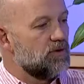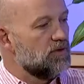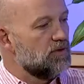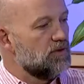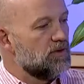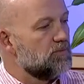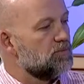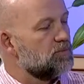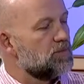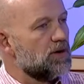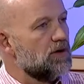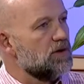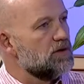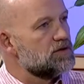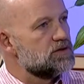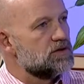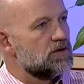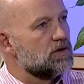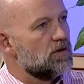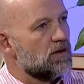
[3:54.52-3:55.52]
you're
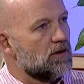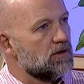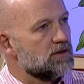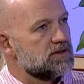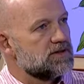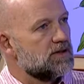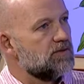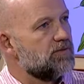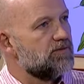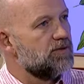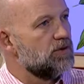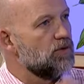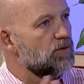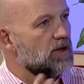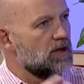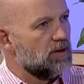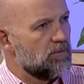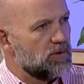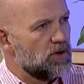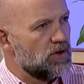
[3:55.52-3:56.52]
prone to colds and flu
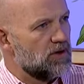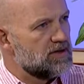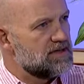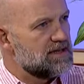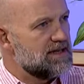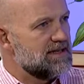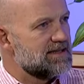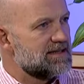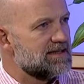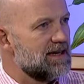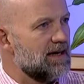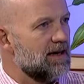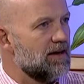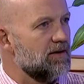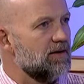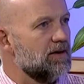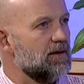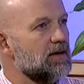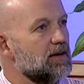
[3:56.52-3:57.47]
and immunity is down,